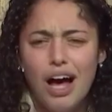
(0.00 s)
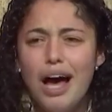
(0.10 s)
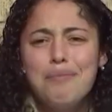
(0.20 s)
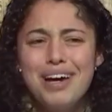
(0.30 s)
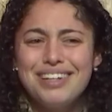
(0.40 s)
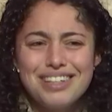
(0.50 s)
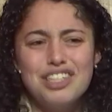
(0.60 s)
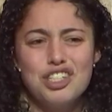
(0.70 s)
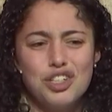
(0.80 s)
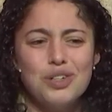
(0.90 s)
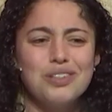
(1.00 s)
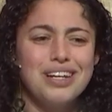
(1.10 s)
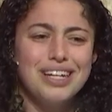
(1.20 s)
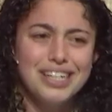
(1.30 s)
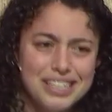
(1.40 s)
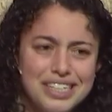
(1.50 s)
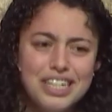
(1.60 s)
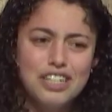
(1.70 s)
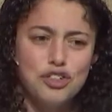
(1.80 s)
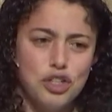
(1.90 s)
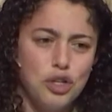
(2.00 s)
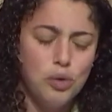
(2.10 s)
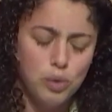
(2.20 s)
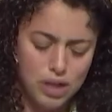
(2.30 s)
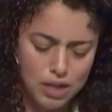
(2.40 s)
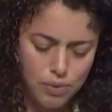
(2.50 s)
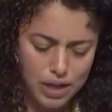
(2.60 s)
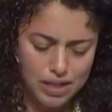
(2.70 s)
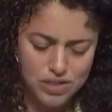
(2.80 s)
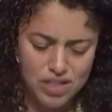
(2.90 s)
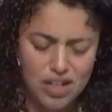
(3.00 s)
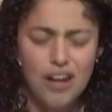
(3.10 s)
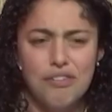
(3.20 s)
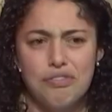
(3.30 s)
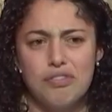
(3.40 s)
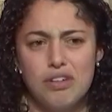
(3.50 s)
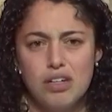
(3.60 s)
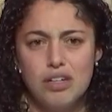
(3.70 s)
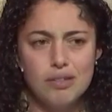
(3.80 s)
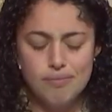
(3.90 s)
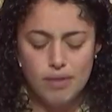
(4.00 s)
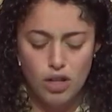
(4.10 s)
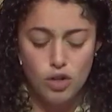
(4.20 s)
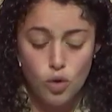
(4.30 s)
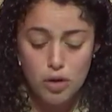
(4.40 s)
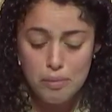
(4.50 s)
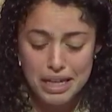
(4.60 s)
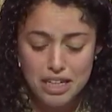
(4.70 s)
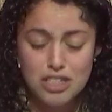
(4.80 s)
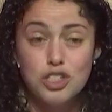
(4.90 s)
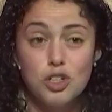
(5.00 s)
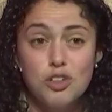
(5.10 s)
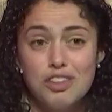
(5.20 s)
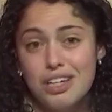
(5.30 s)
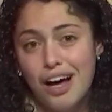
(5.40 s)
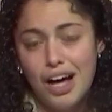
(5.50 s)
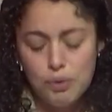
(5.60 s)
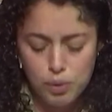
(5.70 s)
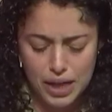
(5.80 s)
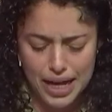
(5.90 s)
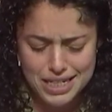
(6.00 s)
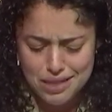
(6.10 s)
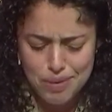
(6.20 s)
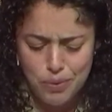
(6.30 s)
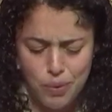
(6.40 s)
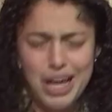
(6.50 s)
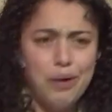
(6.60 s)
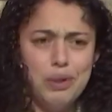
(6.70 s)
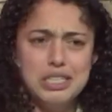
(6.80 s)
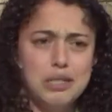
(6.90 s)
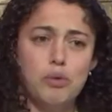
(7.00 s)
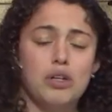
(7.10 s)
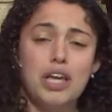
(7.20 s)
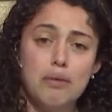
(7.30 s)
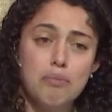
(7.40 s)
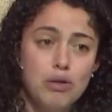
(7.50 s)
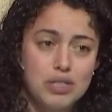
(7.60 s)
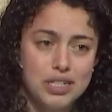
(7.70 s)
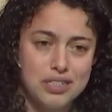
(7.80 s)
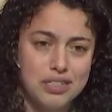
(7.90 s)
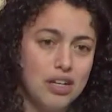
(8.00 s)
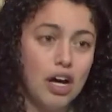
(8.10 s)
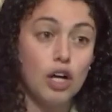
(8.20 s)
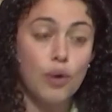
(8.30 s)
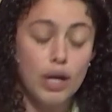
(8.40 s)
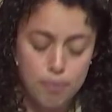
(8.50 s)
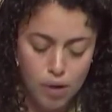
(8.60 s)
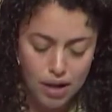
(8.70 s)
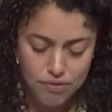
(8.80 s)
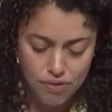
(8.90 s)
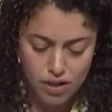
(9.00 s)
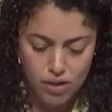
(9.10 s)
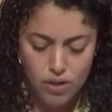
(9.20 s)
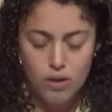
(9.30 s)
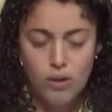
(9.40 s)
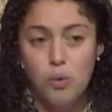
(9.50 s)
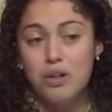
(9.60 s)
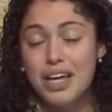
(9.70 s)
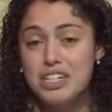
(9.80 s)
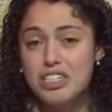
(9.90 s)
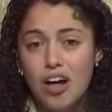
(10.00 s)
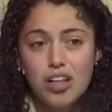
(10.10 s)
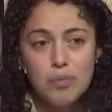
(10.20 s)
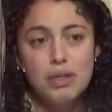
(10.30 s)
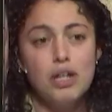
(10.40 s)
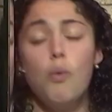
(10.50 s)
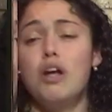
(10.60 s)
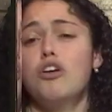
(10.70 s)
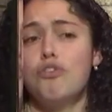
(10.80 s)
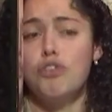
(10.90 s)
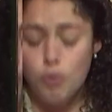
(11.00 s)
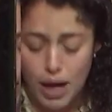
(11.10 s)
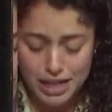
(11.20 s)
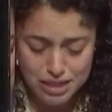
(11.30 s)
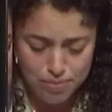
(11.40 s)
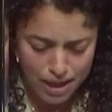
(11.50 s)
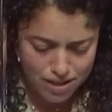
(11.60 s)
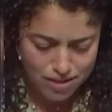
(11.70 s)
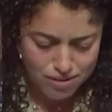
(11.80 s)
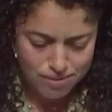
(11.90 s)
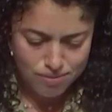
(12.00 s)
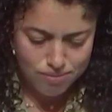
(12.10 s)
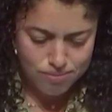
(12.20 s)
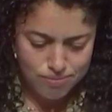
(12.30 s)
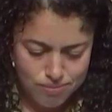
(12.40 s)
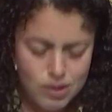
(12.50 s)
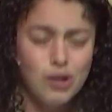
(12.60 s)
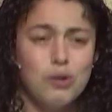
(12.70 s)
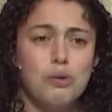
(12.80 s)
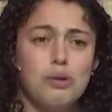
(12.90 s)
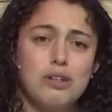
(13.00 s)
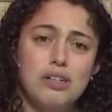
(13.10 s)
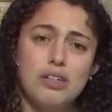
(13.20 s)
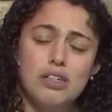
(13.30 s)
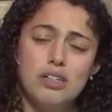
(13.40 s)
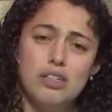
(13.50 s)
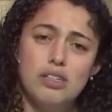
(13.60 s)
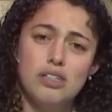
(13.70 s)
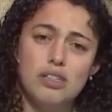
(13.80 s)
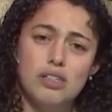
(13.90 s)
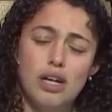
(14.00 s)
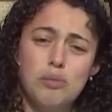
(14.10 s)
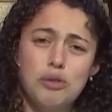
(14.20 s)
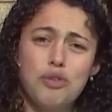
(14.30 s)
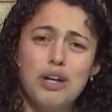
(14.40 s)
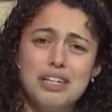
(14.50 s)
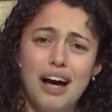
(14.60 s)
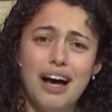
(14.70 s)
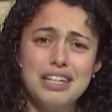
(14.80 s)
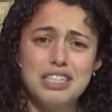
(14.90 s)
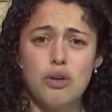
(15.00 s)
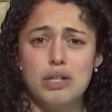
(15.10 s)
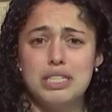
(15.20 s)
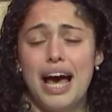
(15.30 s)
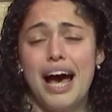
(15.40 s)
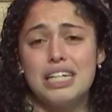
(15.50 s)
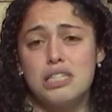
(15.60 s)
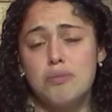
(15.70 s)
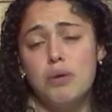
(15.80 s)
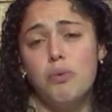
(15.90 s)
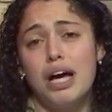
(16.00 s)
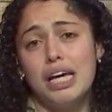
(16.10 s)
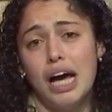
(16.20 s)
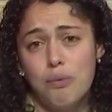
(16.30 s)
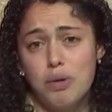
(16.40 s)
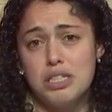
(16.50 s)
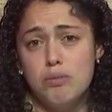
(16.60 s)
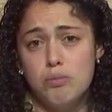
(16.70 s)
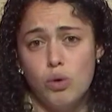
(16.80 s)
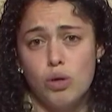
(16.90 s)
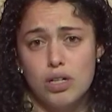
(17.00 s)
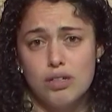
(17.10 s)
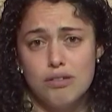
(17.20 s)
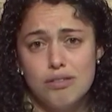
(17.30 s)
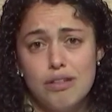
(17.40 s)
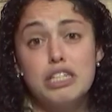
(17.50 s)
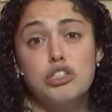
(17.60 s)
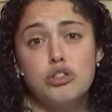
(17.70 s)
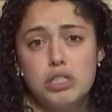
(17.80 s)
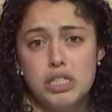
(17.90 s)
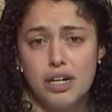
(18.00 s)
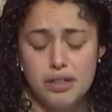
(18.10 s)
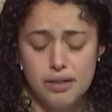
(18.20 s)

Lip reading: "I'm not concerned that I didn't teach you or anyone else enough. Nor am I concerned that God will ask me why I wasn't more like Moses, a great prophet, or like Solomon, a wonderful wise man. No, I'm afraid God's going to ask me why I wasn't more like Zushia."